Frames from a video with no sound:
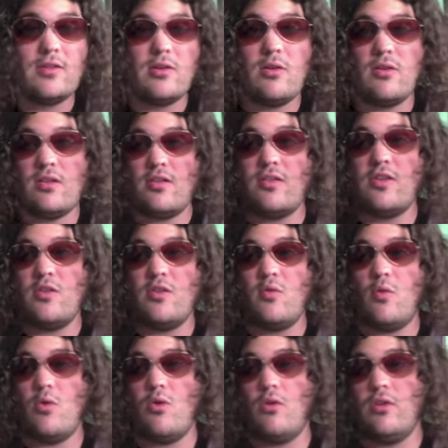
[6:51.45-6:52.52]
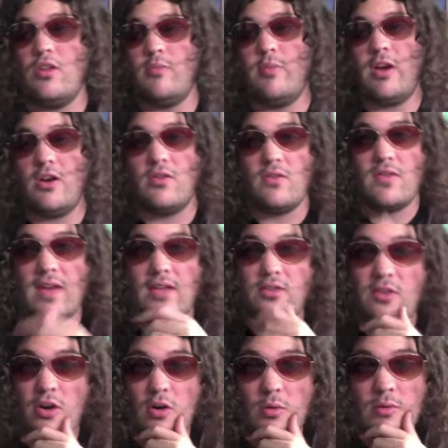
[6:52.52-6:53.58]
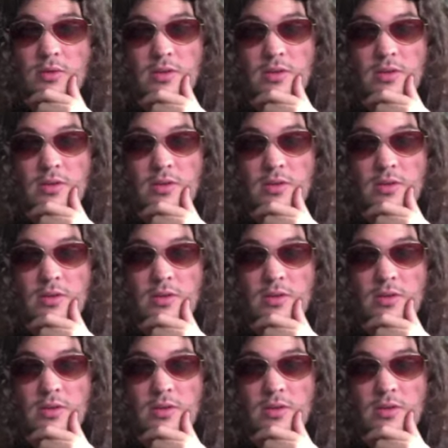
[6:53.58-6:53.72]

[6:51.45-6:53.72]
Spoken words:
You know, that sequel is better than that though.